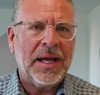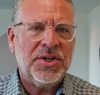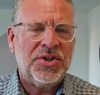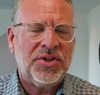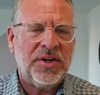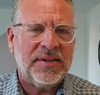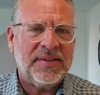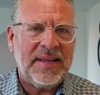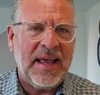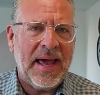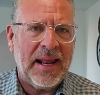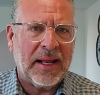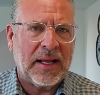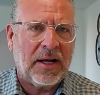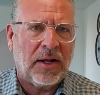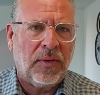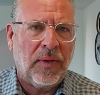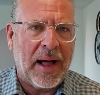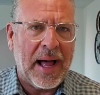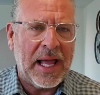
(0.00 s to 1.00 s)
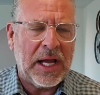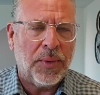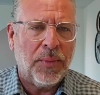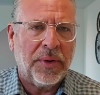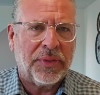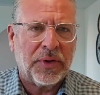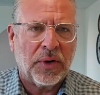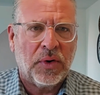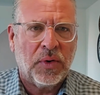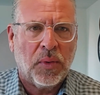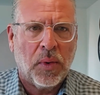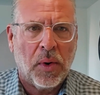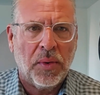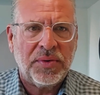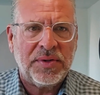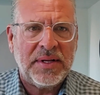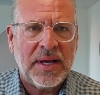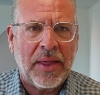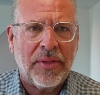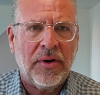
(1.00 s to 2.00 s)
I just had a client with a
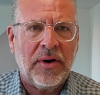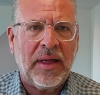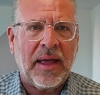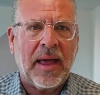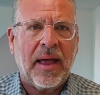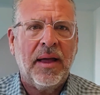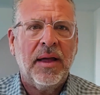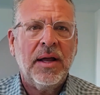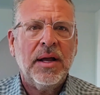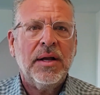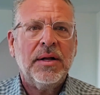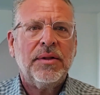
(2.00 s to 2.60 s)
quote the other day,